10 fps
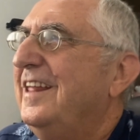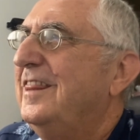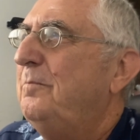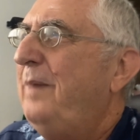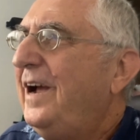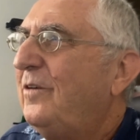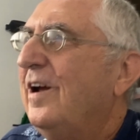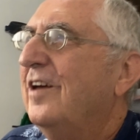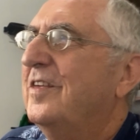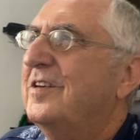The
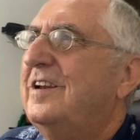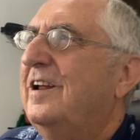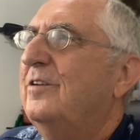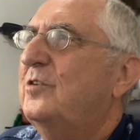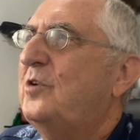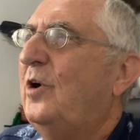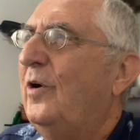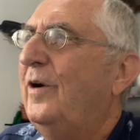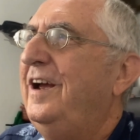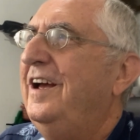background of this little
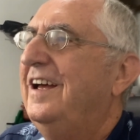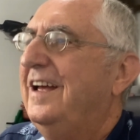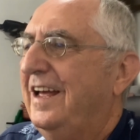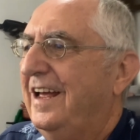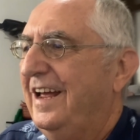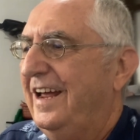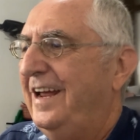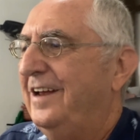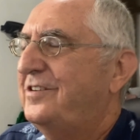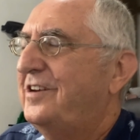story
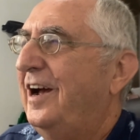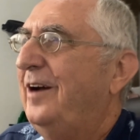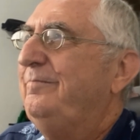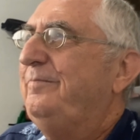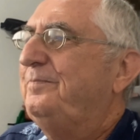is I've